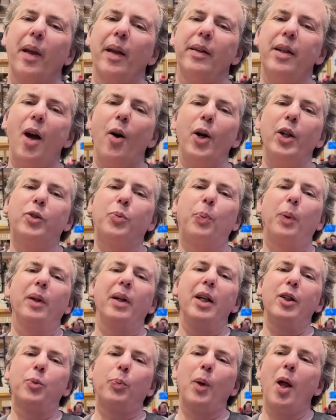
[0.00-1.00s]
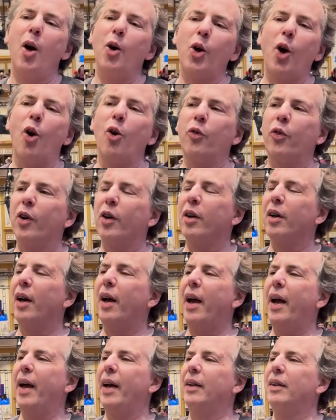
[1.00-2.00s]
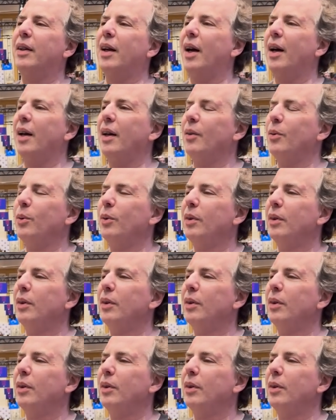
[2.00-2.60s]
and We're no, going to put it up. It's blown over, and uh,